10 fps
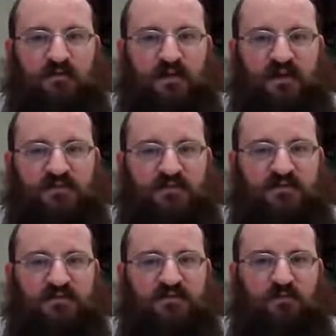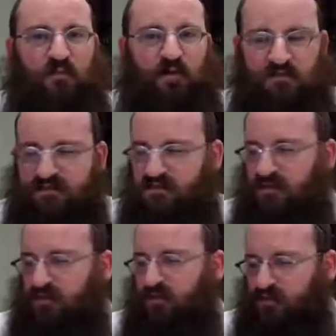Chassidus wants
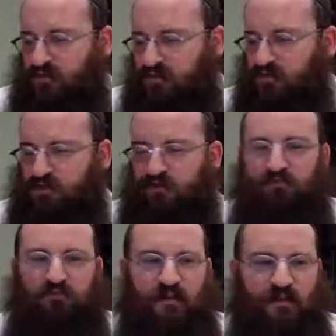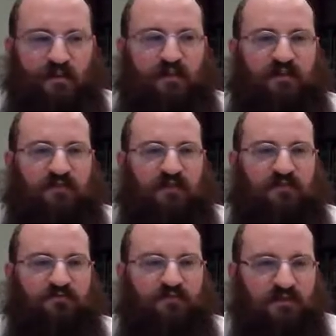that a person should really
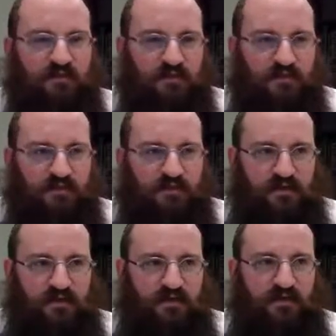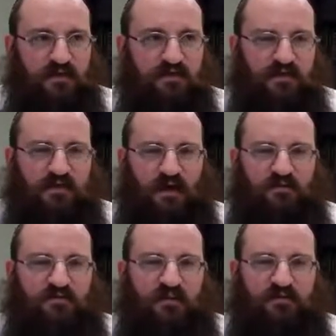love the
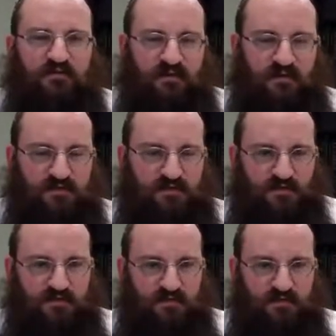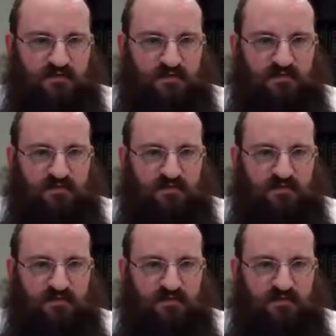object of their service,